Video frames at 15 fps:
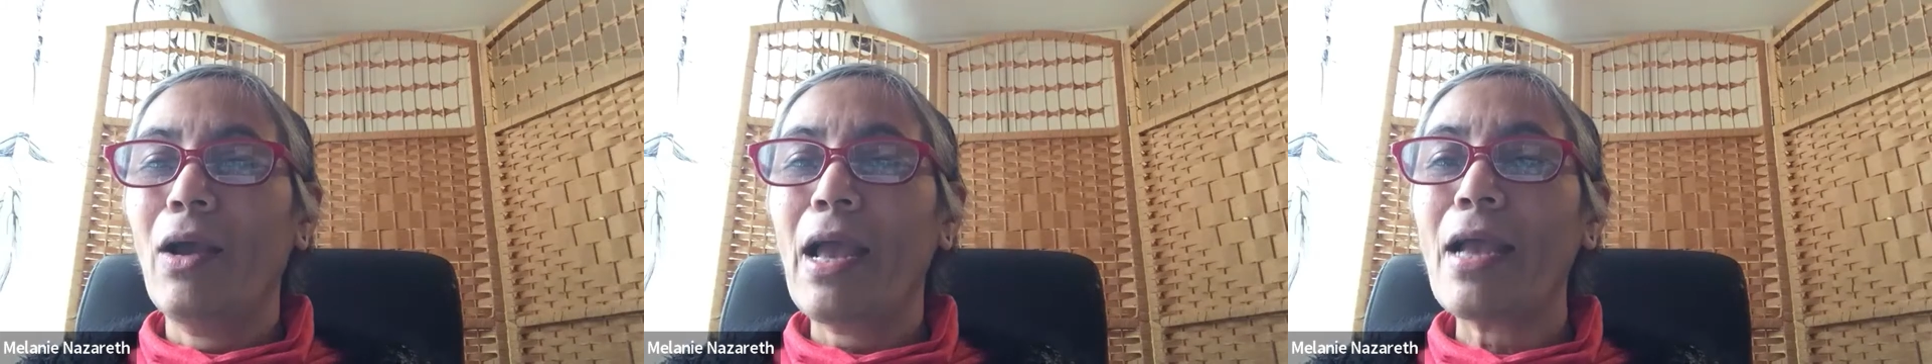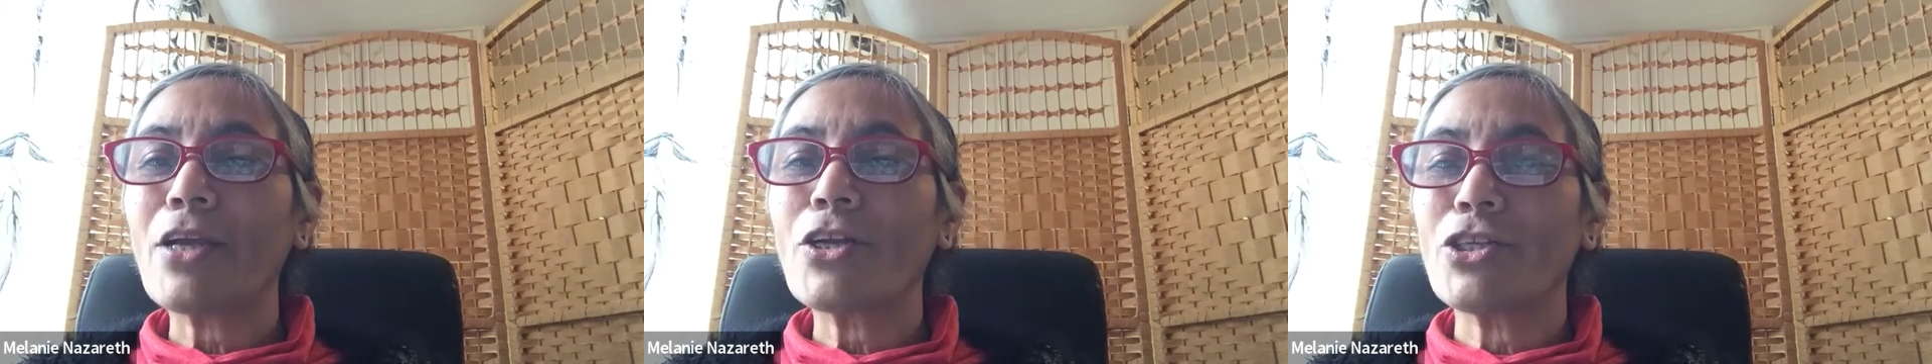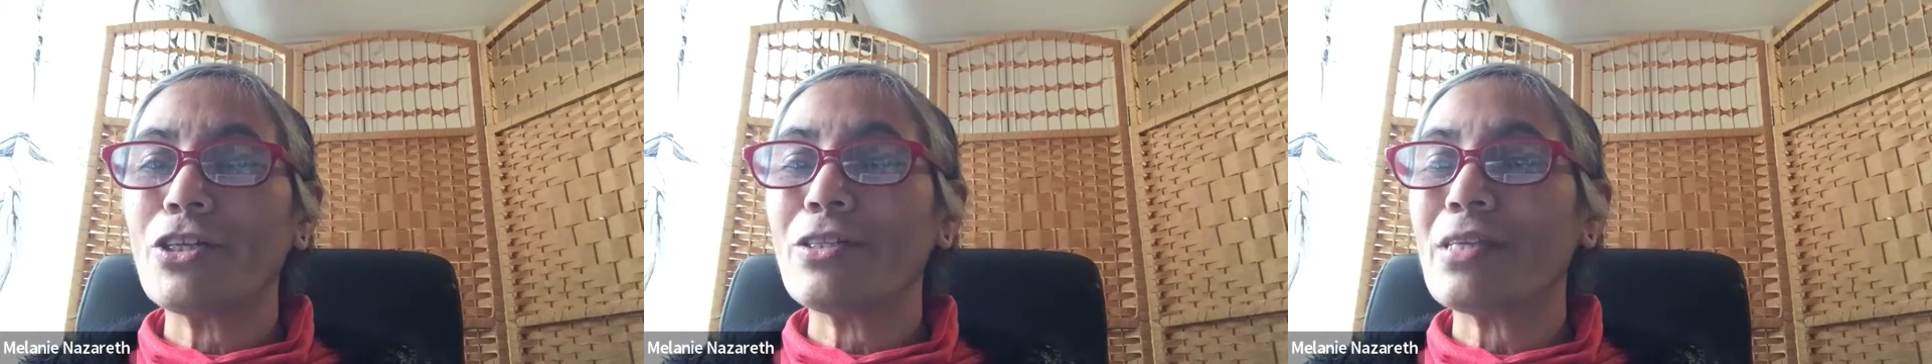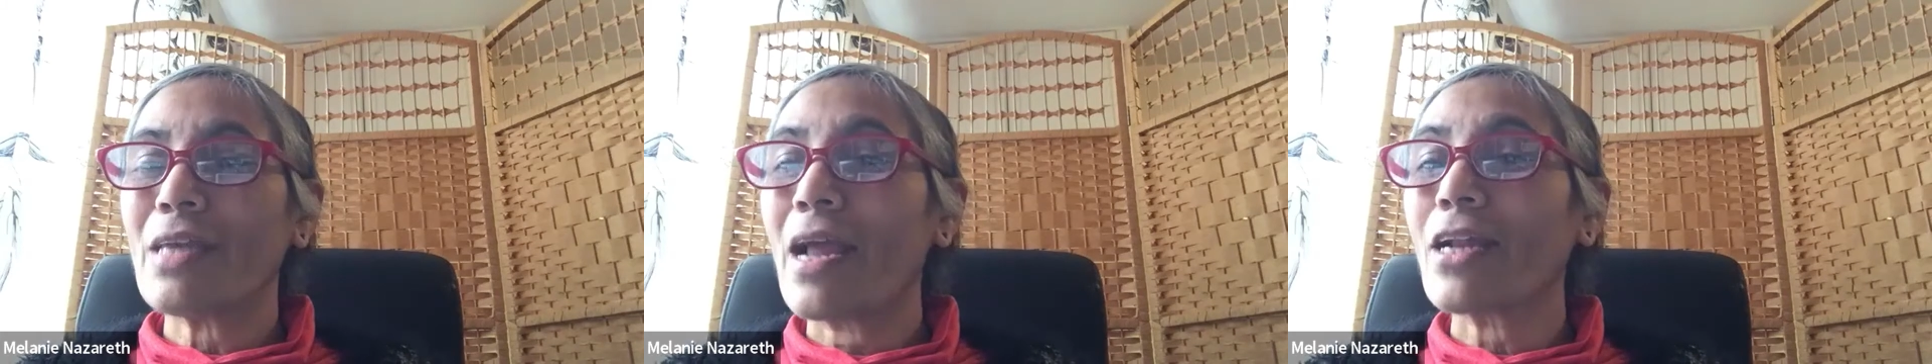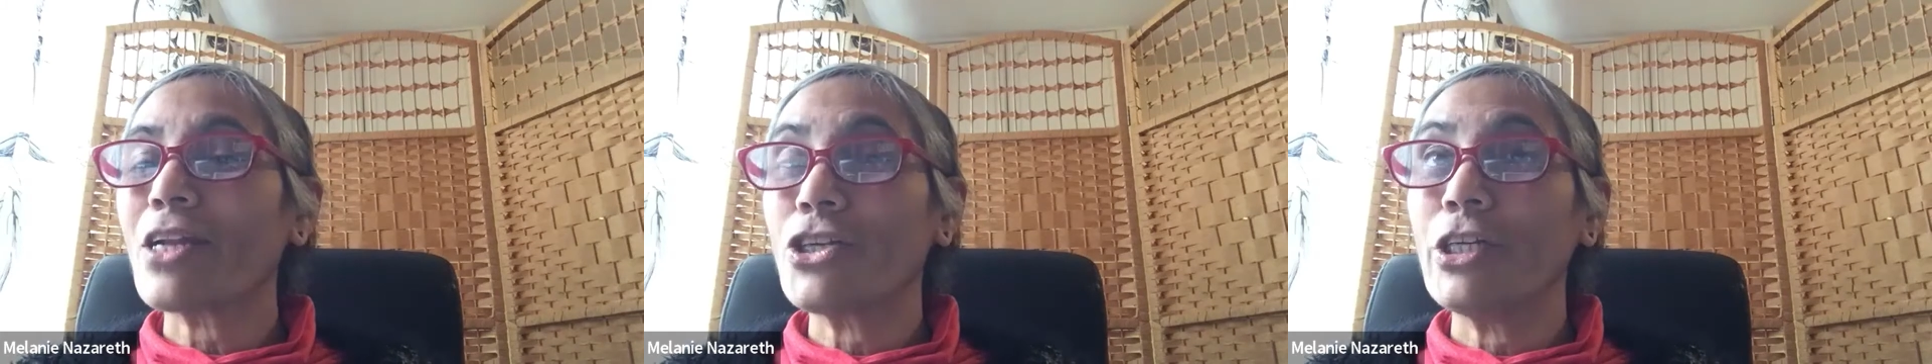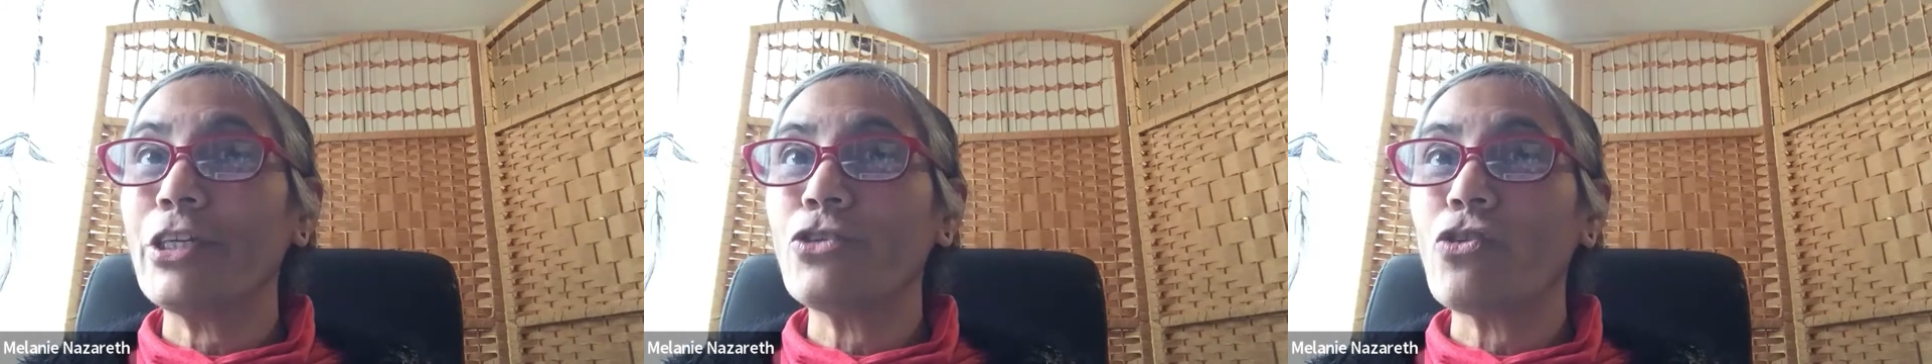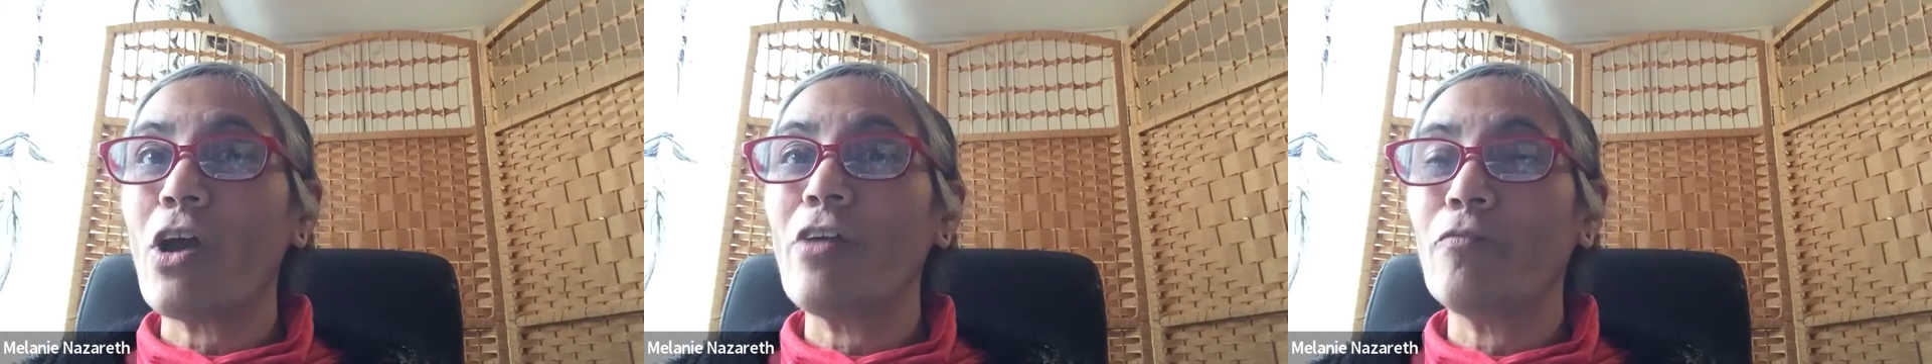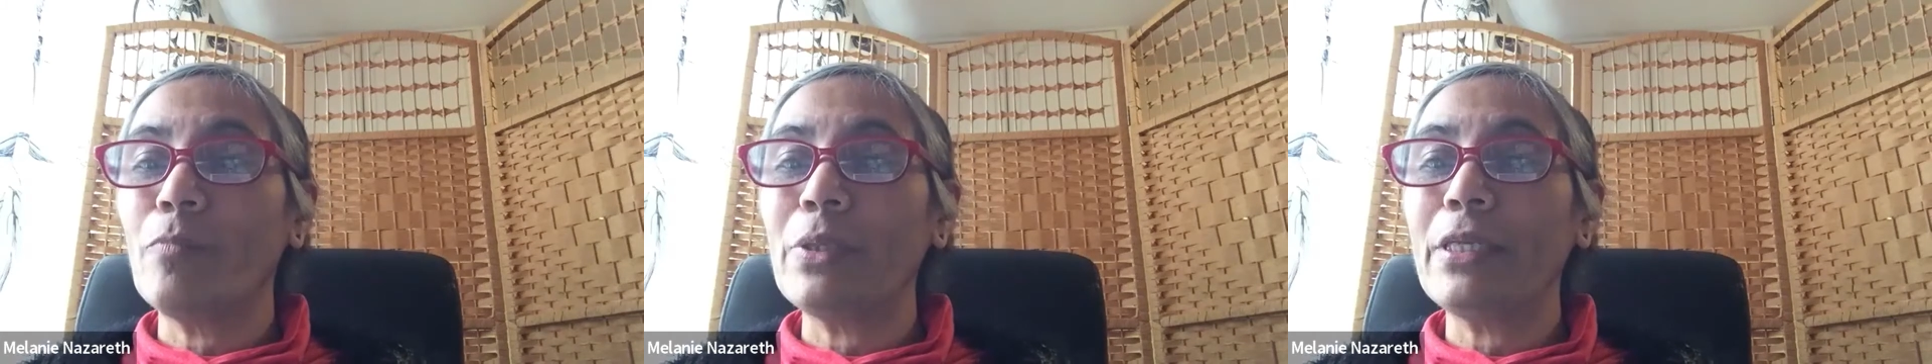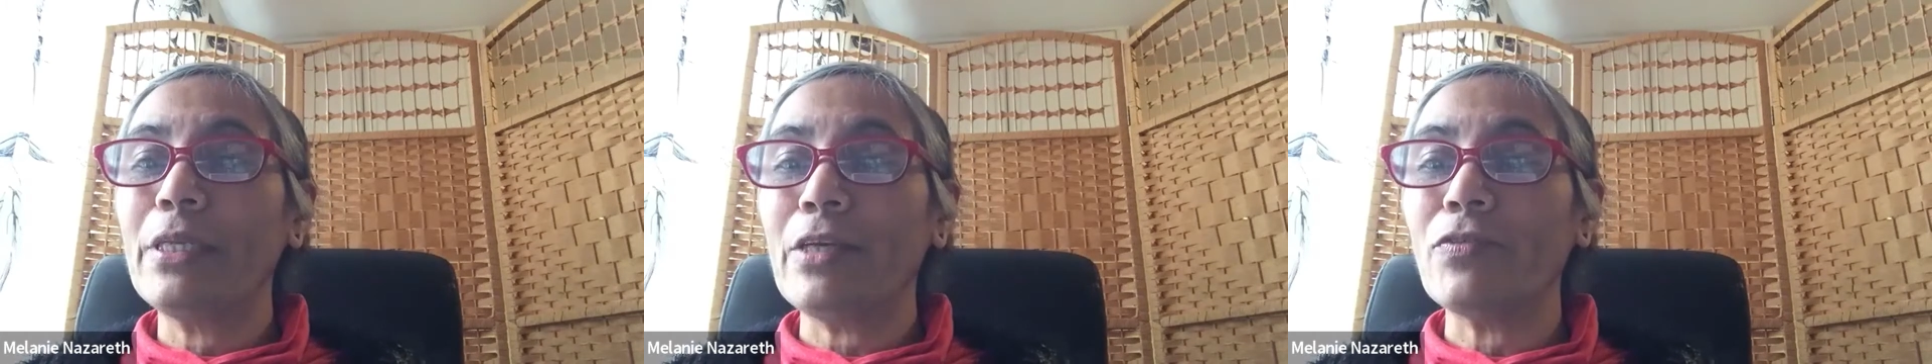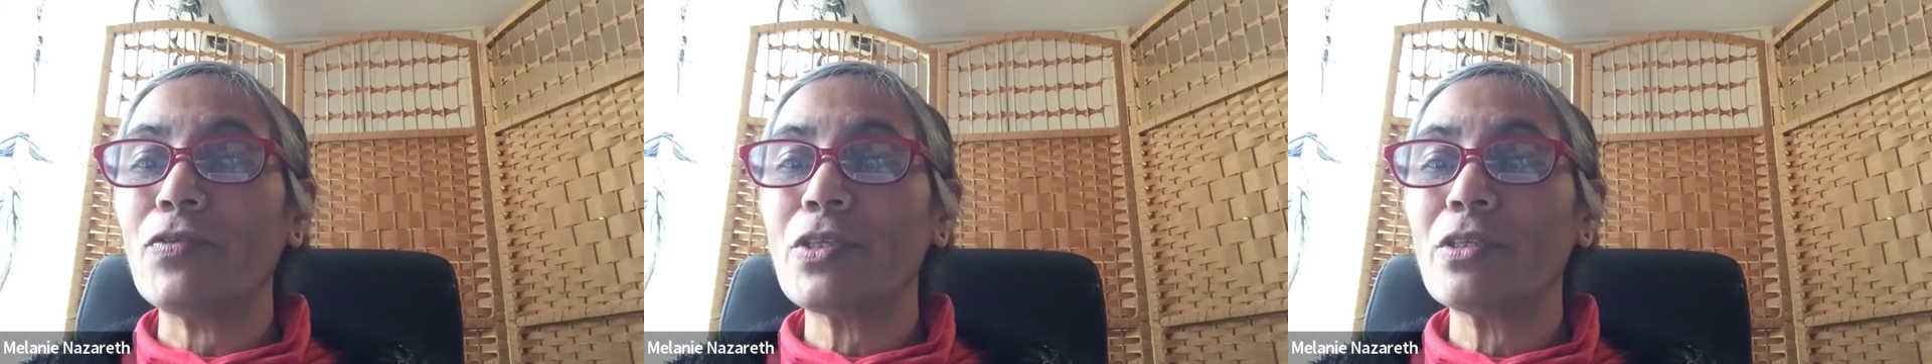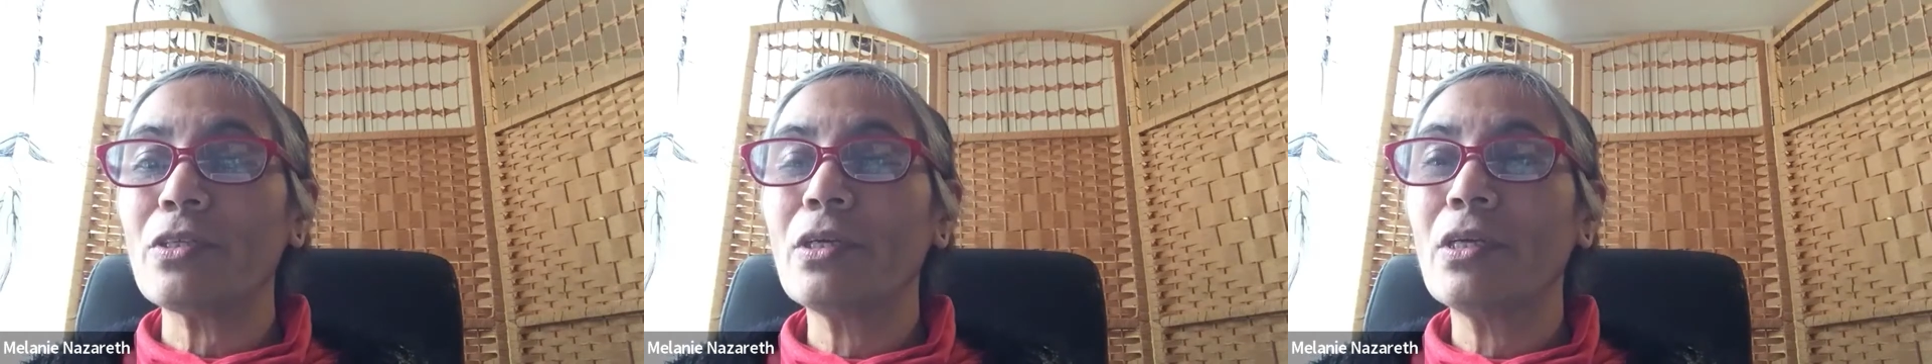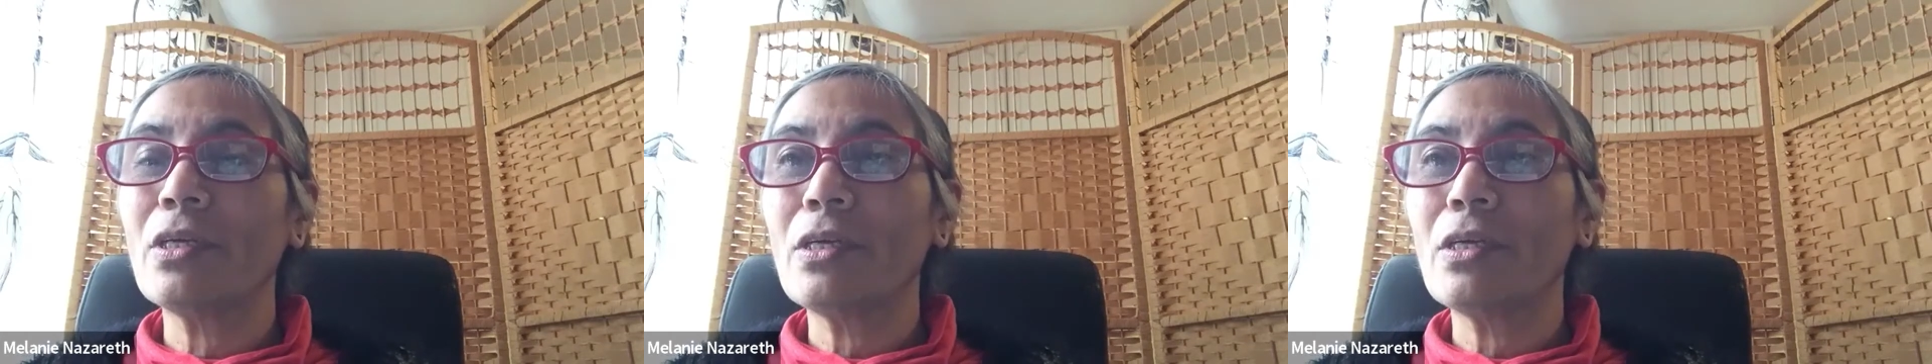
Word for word: actions actually drive beliefs,